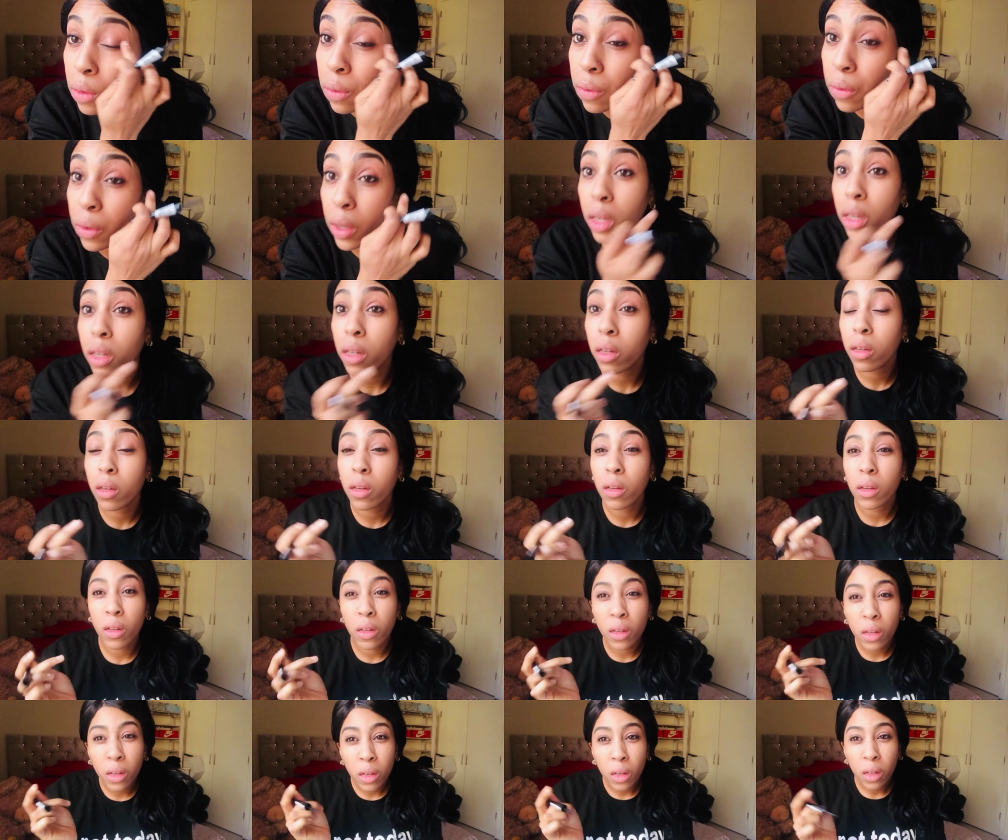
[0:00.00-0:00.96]
phone.
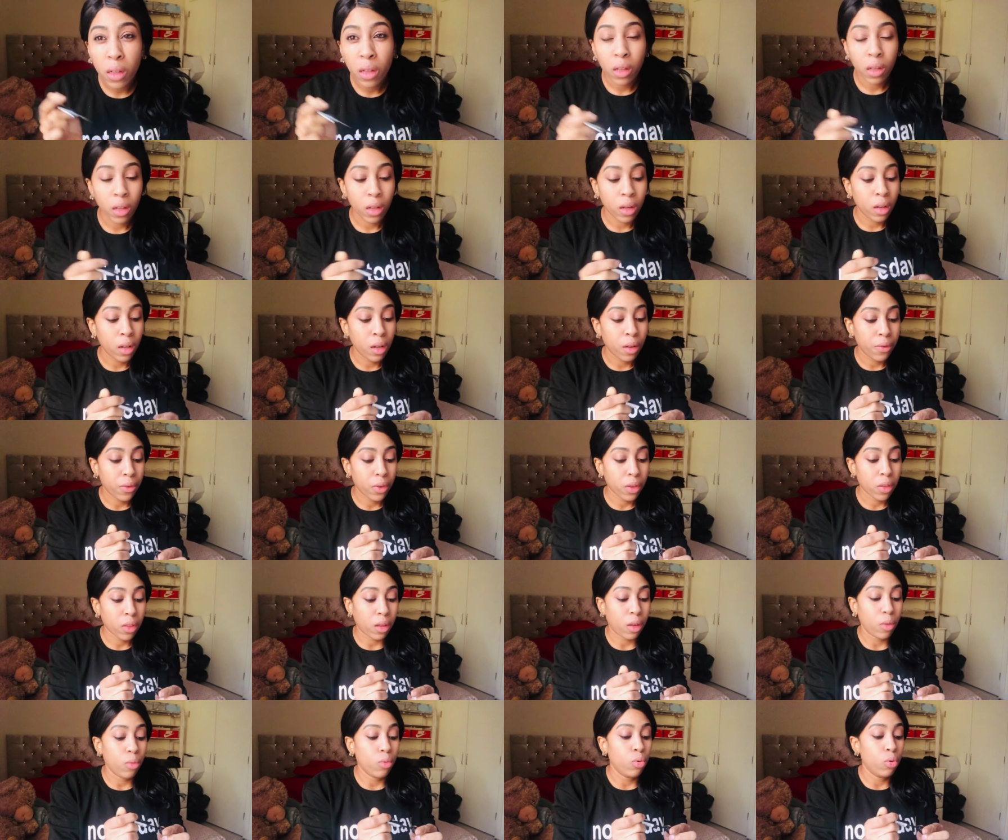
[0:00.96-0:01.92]
I think
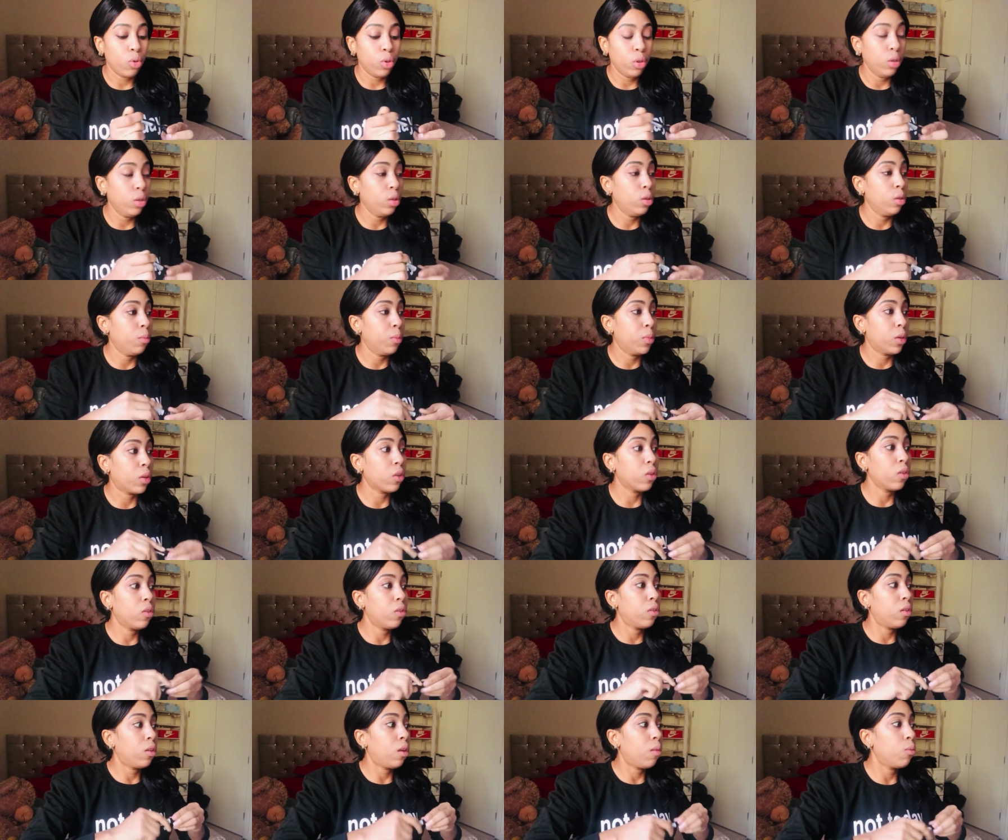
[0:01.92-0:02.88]
that would do
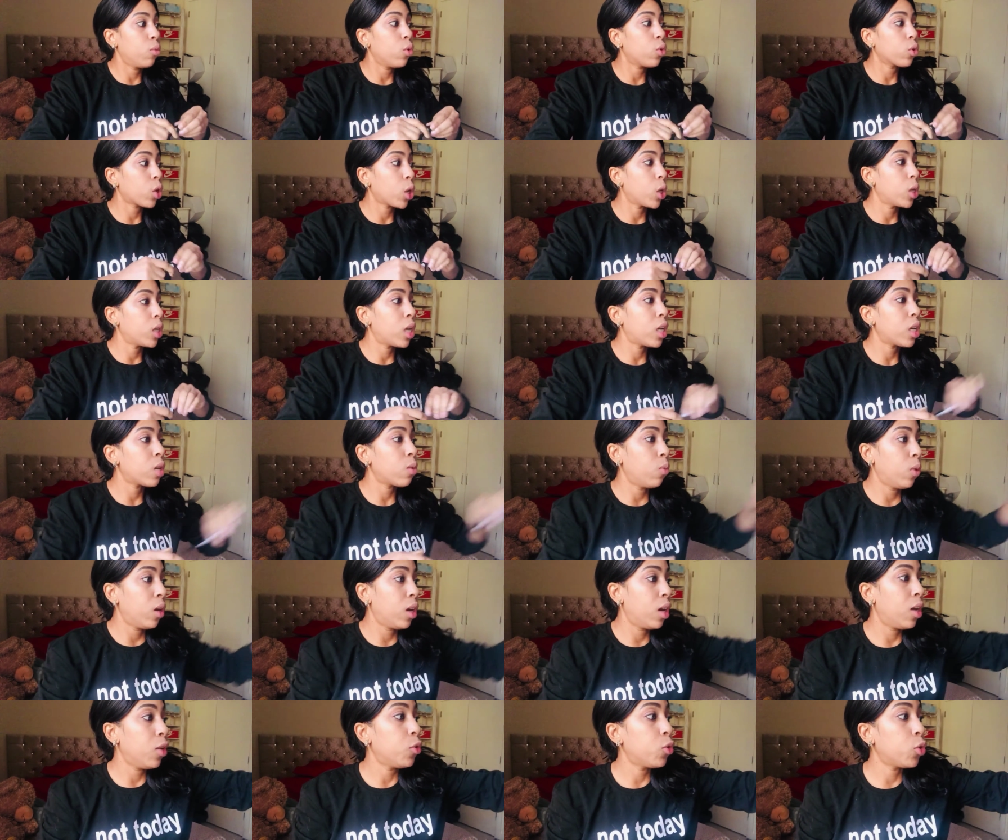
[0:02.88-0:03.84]
because I'm not going
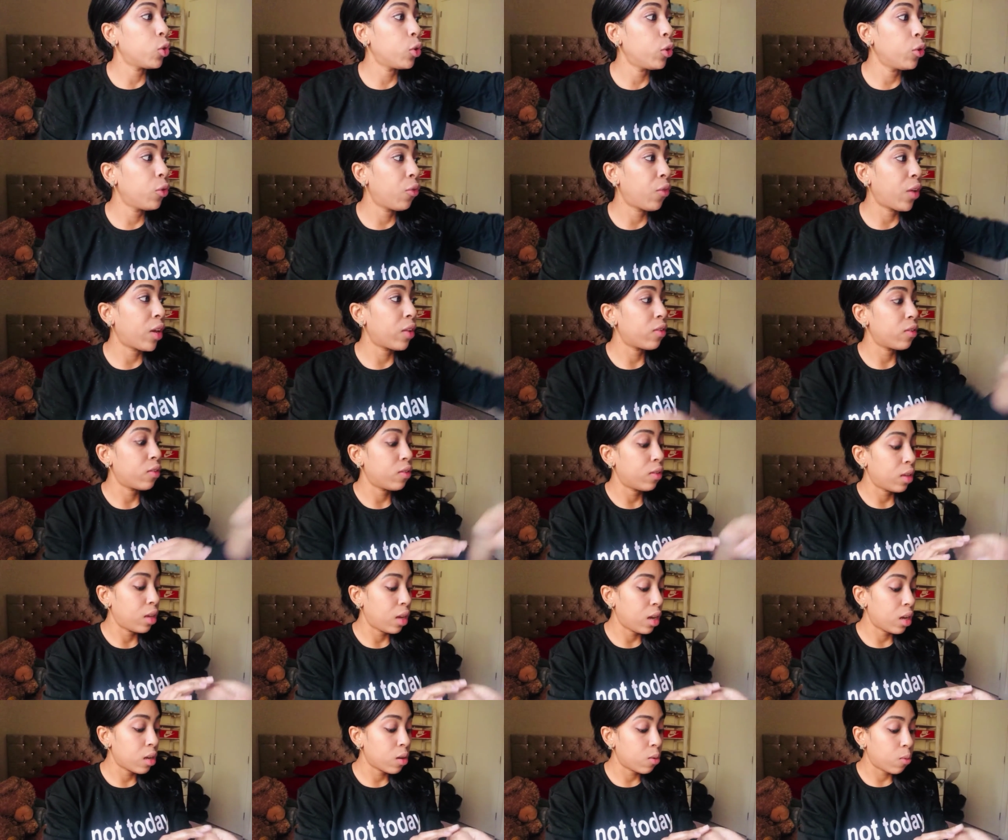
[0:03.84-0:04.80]
anywhere too fancy
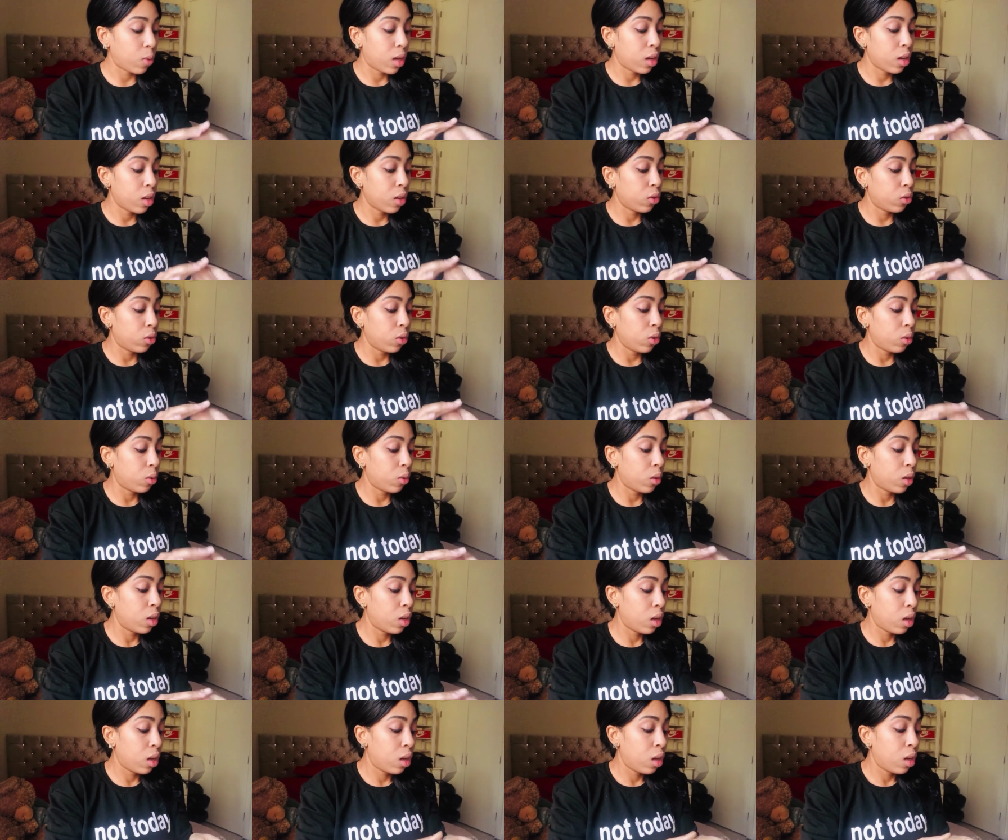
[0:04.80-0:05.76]
anyway so
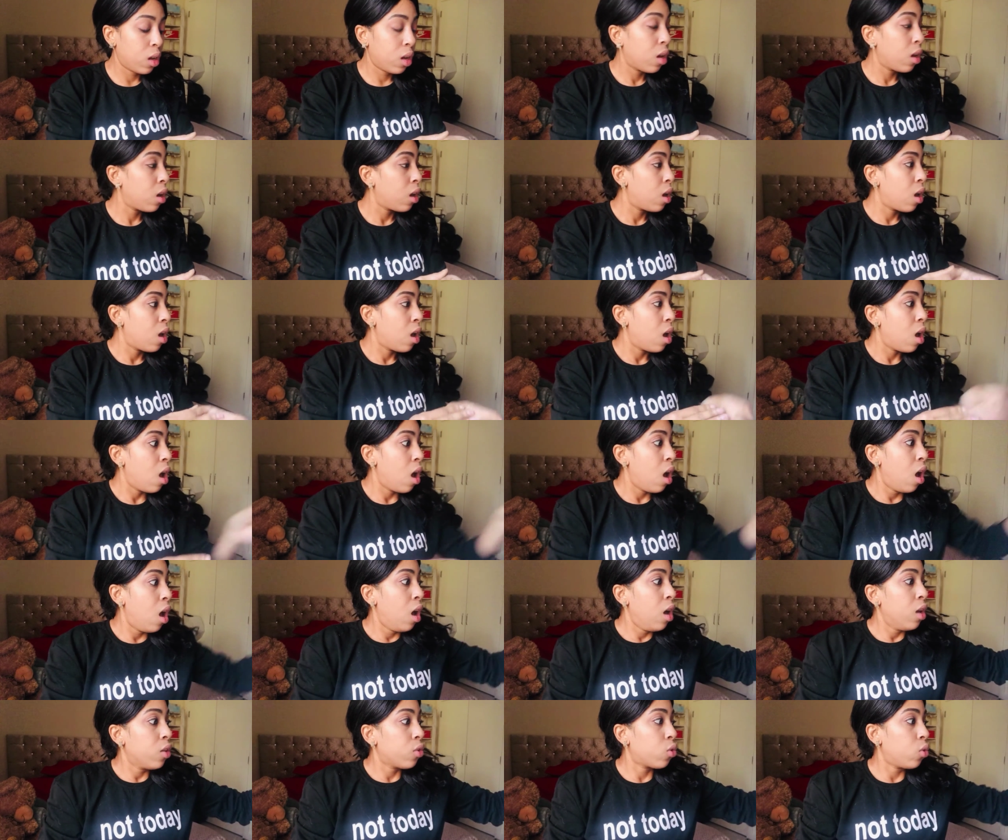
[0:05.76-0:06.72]

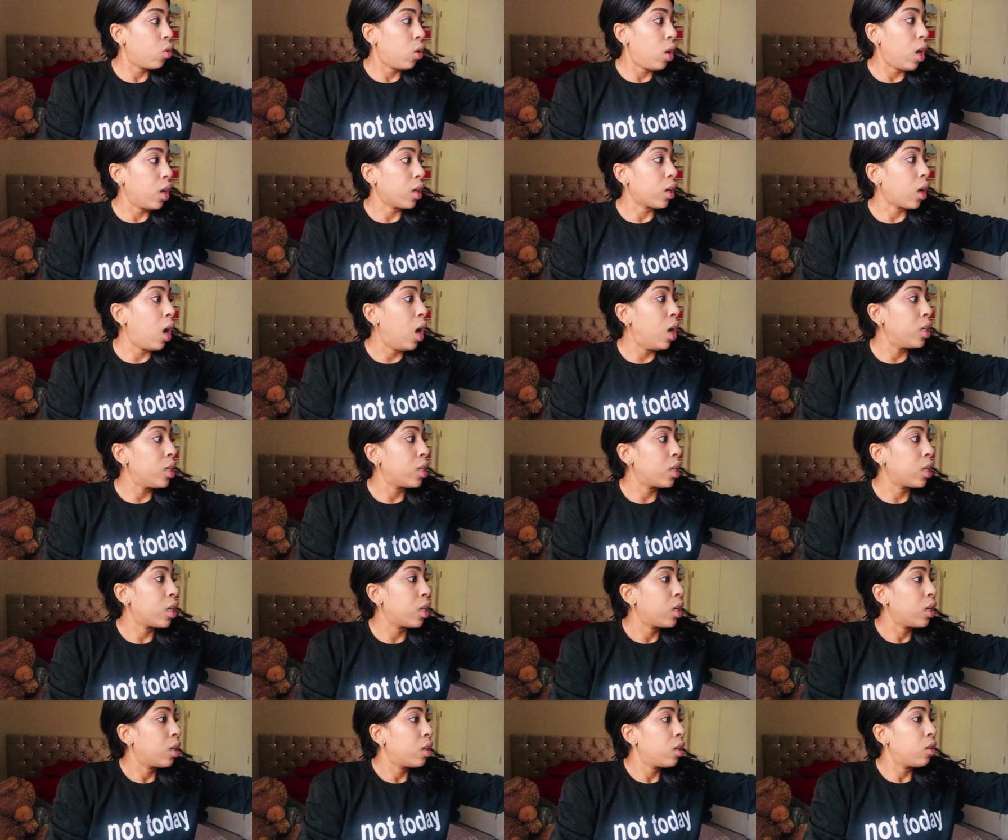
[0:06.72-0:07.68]
it's not like I
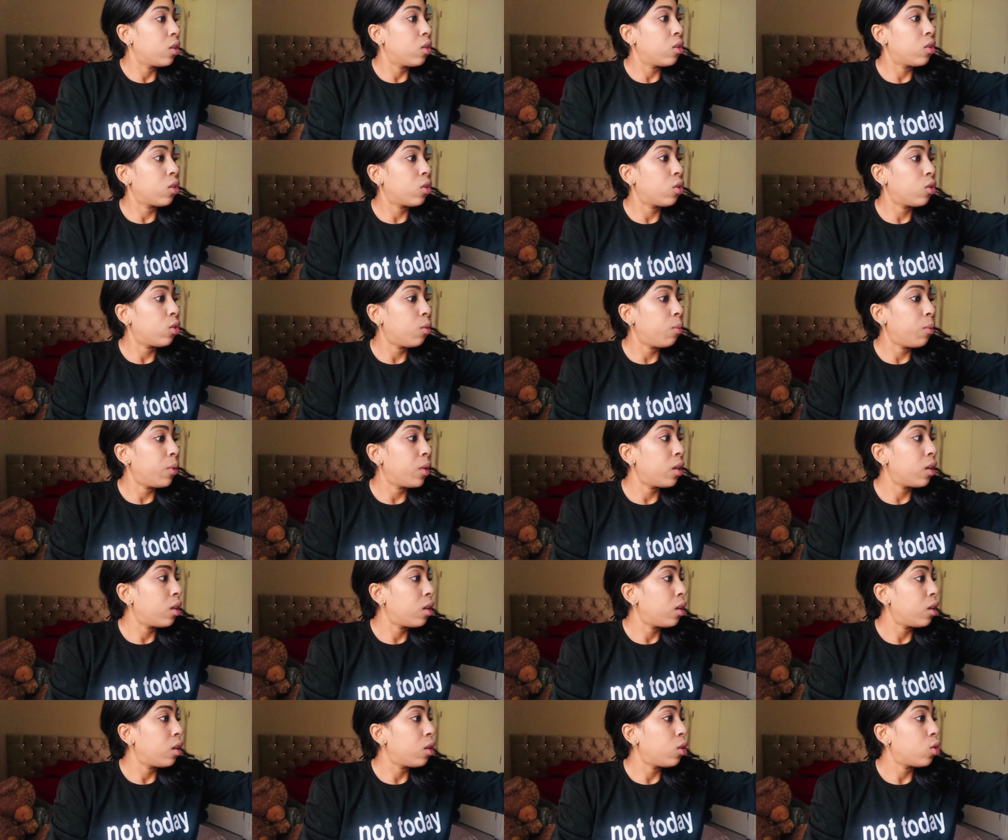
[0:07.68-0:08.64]
need to
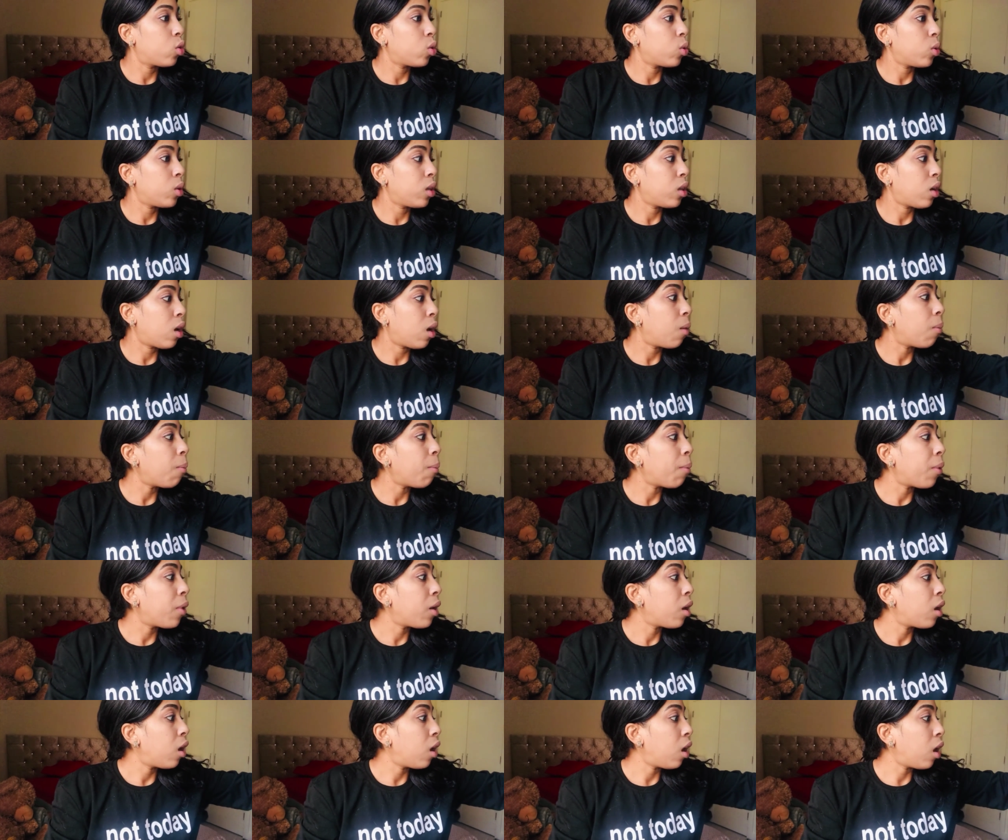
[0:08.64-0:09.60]
be doing up
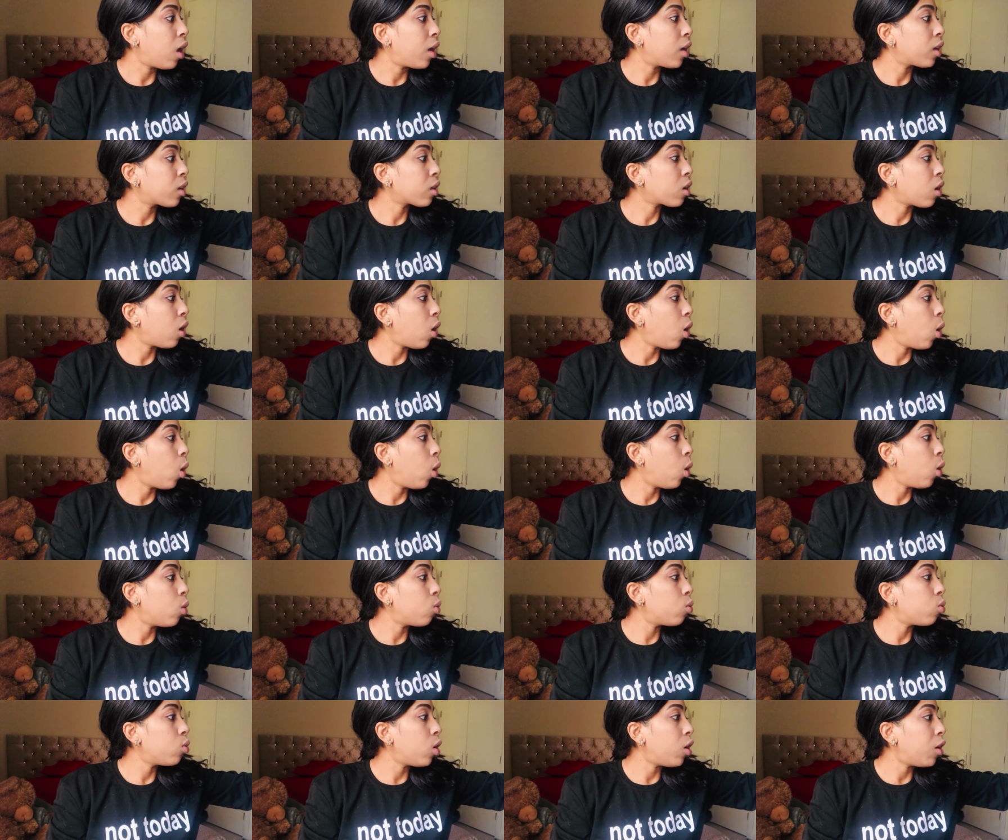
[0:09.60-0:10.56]
like a
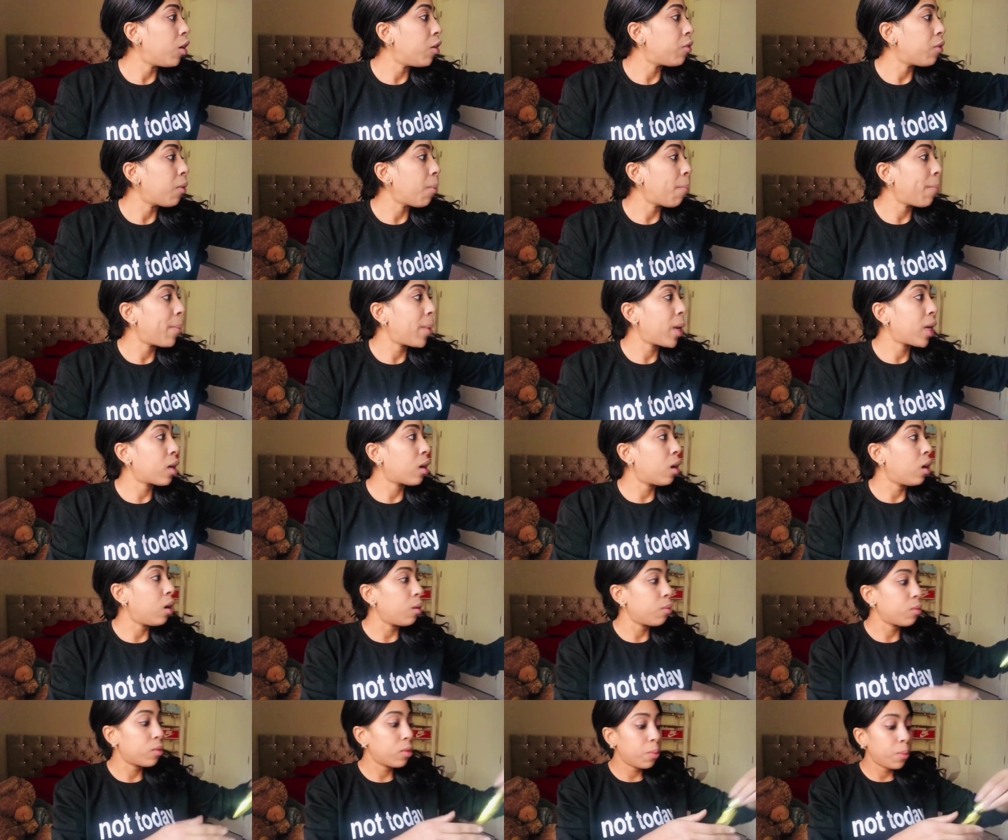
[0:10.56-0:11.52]
whole lot of
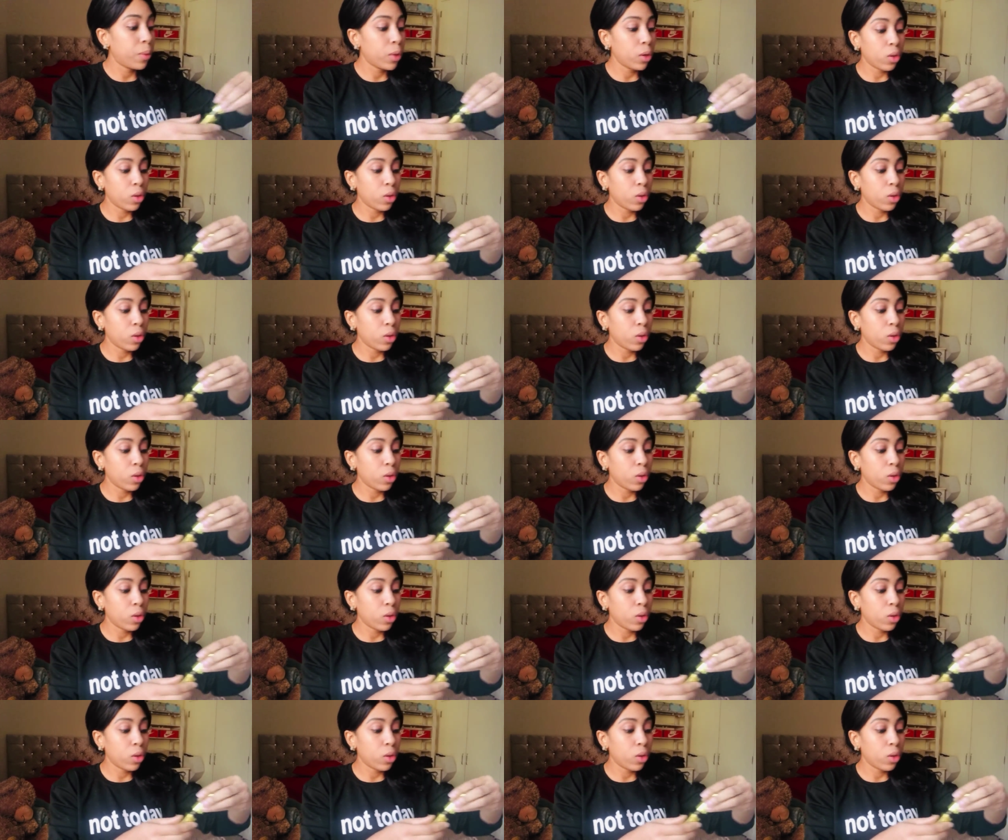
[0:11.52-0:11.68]
makeup to be